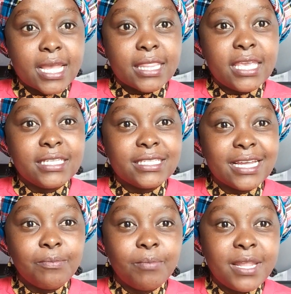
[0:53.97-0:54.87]
They
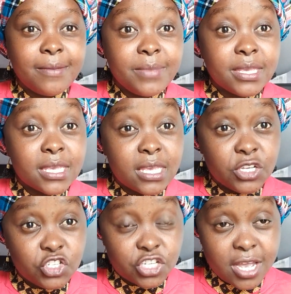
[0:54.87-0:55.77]
start blaming
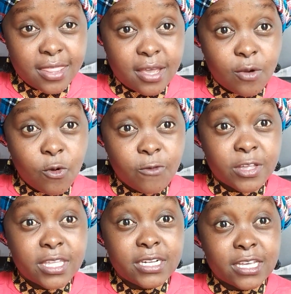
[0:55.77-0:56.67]
each other over
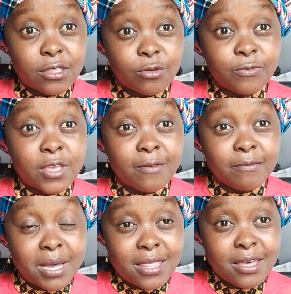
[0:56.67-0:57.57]
the death of their
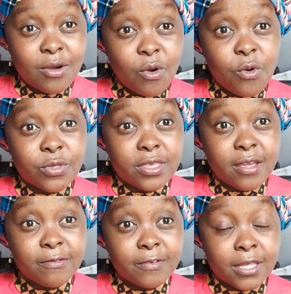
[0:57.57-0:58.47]
mother or
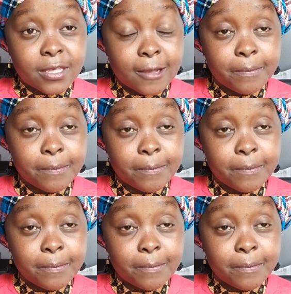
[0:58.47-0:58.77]
their father.